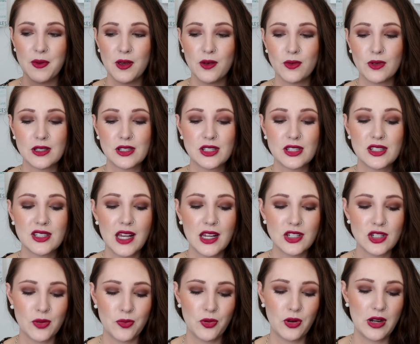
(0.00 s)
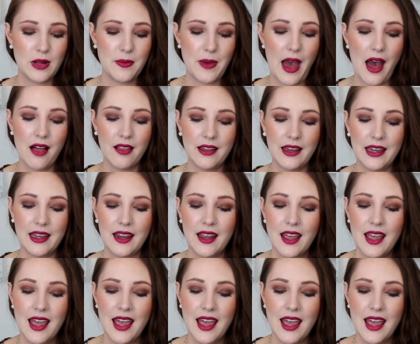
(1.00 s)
It was such a pretty palette